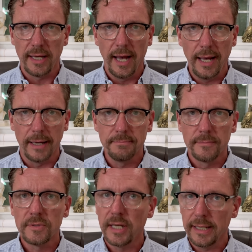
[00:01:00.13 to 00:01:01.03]
high
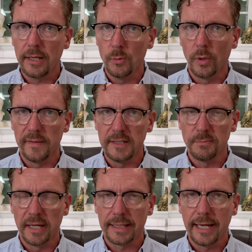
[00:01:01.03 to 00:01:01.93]
taking one of these
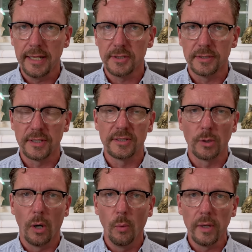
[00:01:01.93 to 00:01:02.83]
medications. And
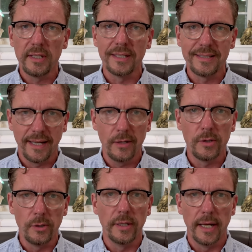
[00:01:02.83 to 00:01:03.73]
so I wanted to tell
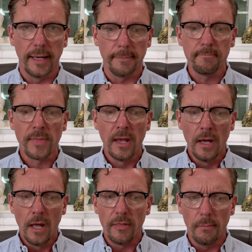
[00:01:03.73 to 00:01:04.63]
you today
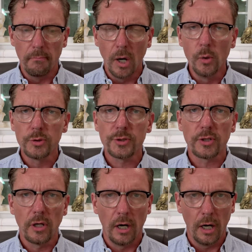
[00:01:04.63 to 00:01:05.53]
the most
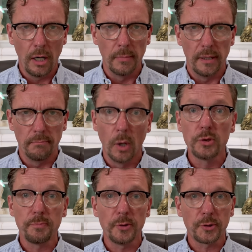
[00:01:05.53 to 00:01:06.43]
common,
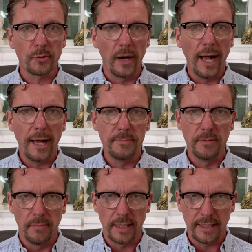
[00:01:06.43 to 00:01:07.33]
most
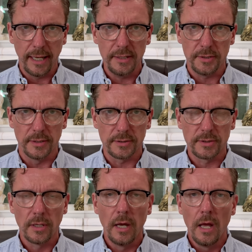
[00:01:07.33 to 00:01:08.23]
prescribed
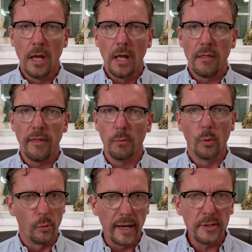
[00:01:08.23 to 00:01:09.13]
medications that will
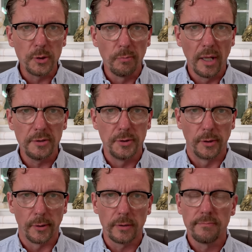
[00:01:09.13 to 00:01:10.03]
raise your blood
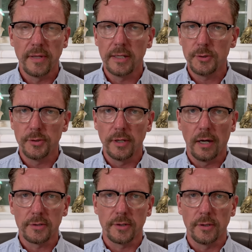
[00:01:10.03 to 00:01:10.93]
sugar that your
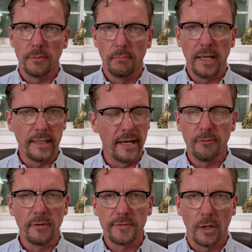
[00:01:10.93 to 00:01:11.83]
doctor may
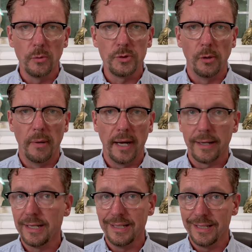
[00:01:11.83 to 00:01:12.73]
never have told you about,
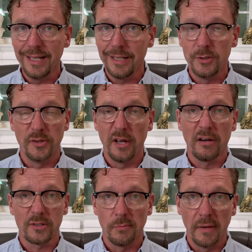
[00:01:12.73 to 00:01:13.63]
and indeed your
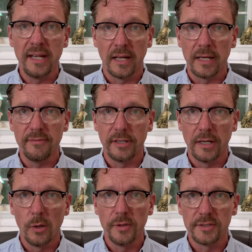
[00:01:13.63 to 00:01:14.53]
doctor may not even
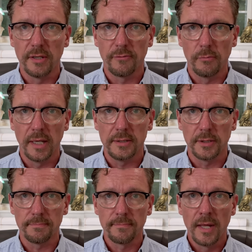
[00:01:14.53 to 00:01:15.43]
know this
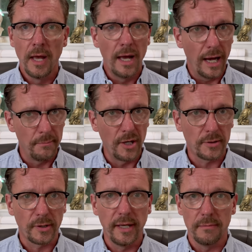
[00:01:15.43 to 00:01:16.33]
information. I'm
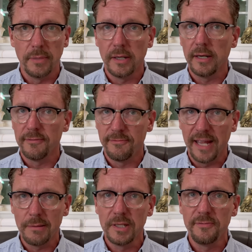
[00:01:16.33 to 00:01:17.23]
Doctor Ken Berry, a
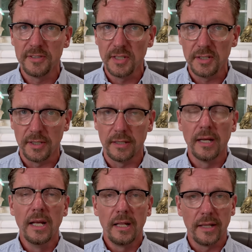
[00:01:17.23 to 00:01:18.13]
family physician.
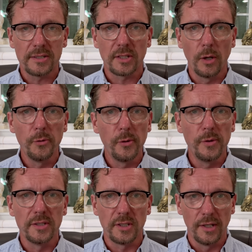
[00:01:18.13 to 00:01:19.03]
Let's go through
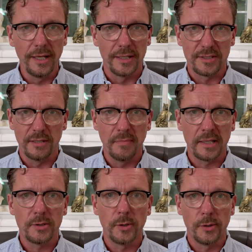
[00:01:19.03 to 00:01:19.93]
this list and
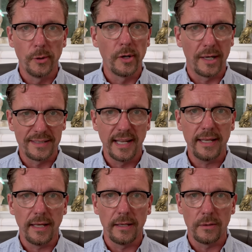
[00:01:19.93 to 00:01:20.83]
make sure you're not
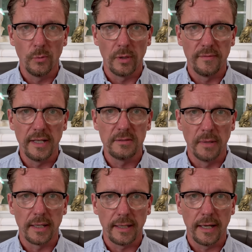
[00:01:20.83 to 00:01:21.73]
taking one of these
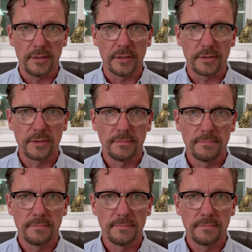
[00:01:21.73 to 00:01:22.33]
medications.